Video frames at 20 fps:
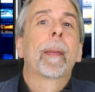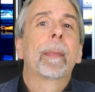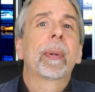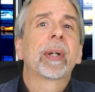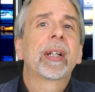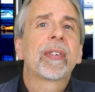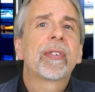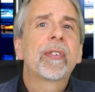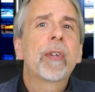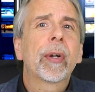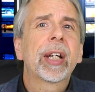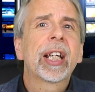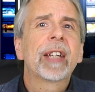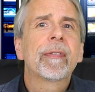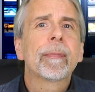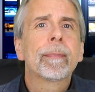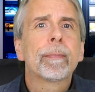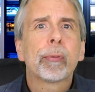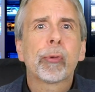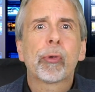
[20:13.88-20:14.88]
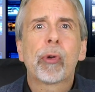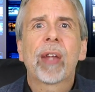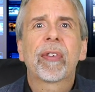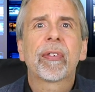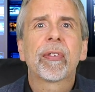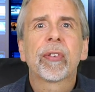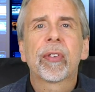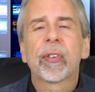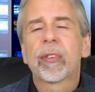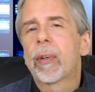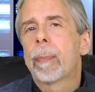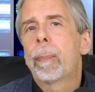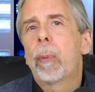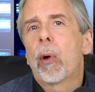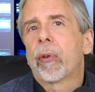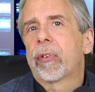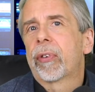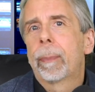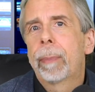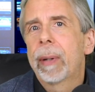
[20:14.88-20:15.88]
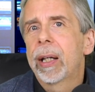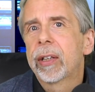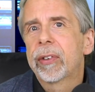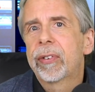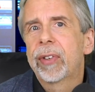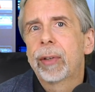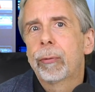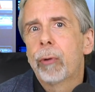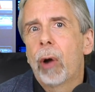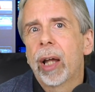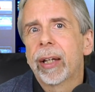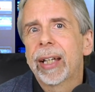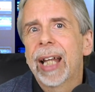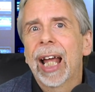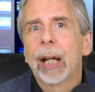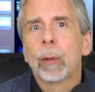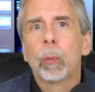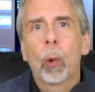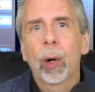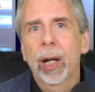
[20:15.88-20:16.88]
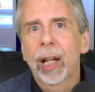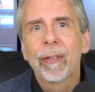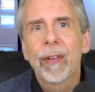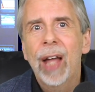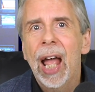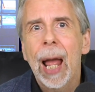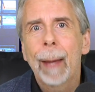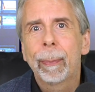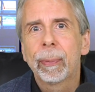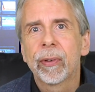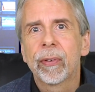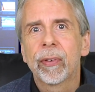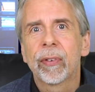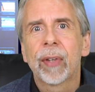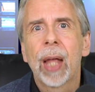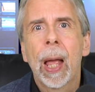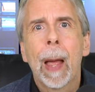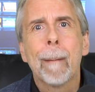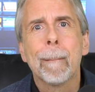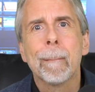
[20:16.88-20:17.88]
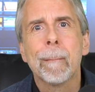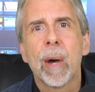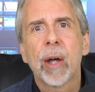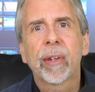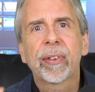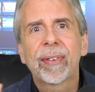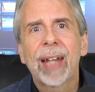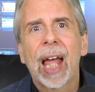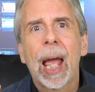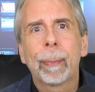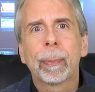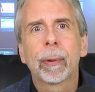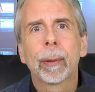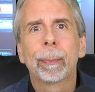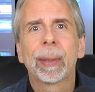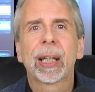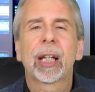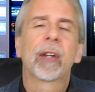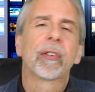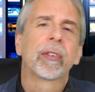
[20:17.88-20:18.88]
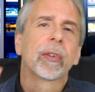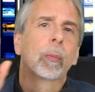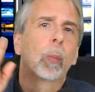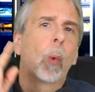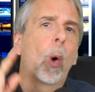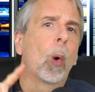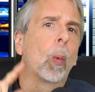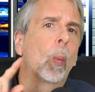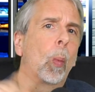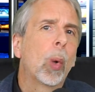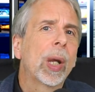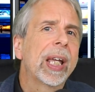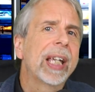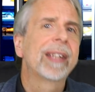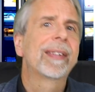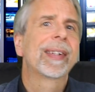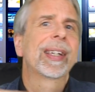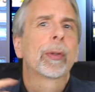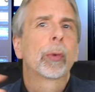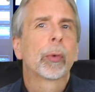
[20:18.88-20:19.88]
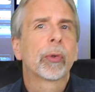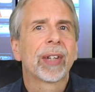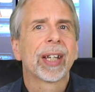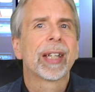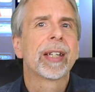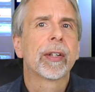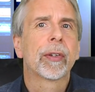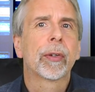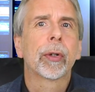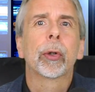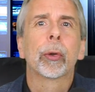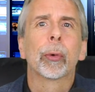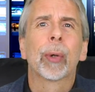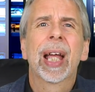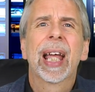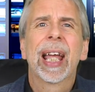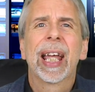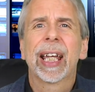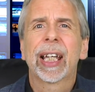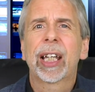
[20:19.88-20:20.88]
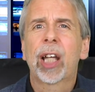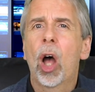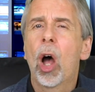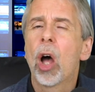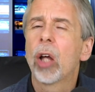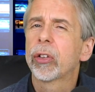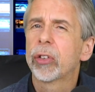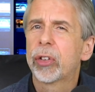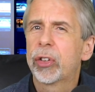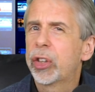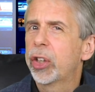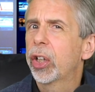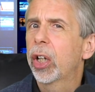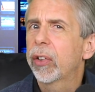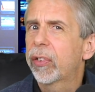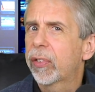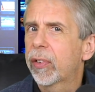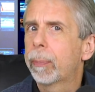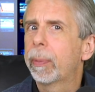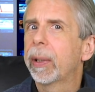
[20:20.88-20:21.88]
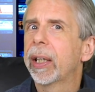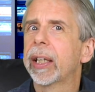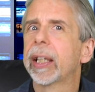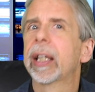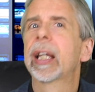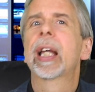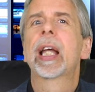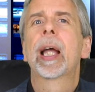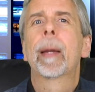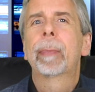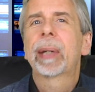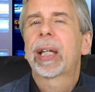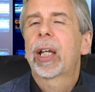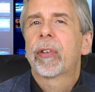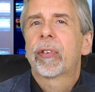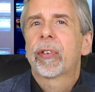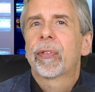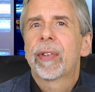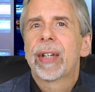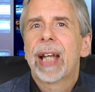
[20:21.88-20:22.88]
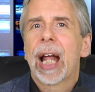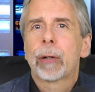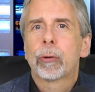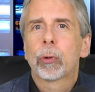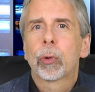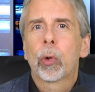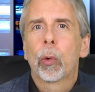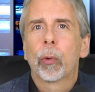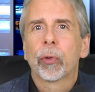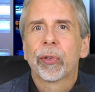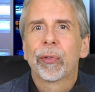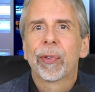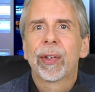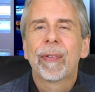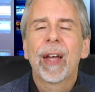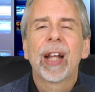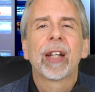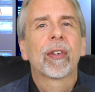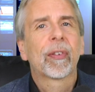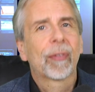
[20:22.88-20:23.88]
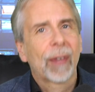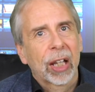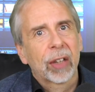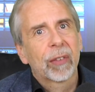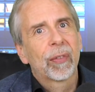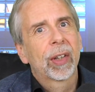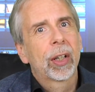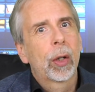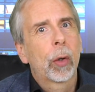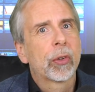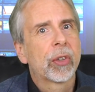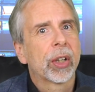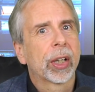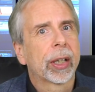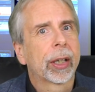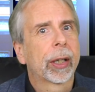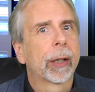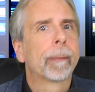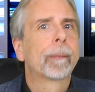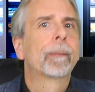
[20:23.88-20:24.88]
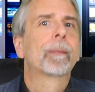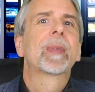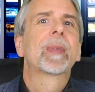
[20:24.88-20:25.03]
But it's not even present as a possibility right now. Whatever happens must happen because of what we did or didn't do. It can't just be because of the natural course of events. That's the logic.